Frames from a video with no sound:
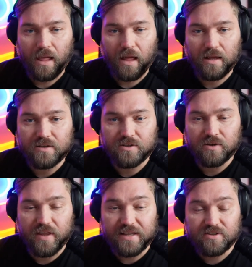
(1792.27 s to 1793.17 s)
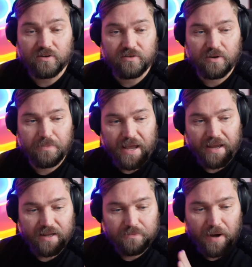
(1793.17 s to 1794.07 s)
So that's sort of the
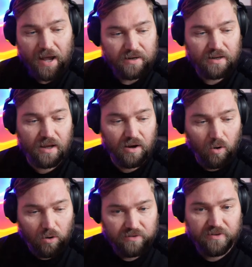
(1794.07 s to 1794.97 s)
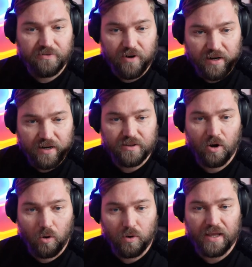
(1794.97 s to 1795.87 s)
backend part. All of the front end, the
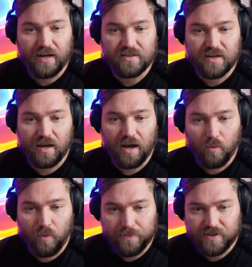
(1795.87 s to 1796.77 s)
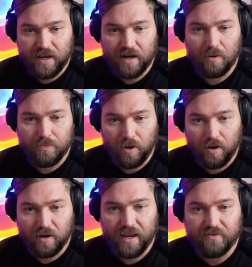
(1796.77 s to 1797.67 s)
whole editor, our website, our
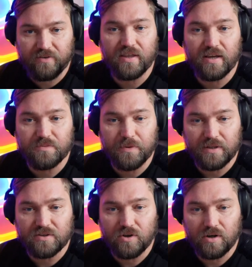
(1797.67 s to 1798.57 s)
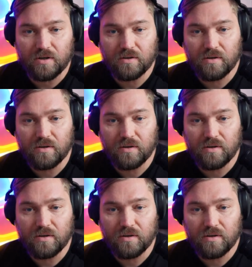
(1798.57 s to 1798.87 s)
blog, everything is built in Toddle.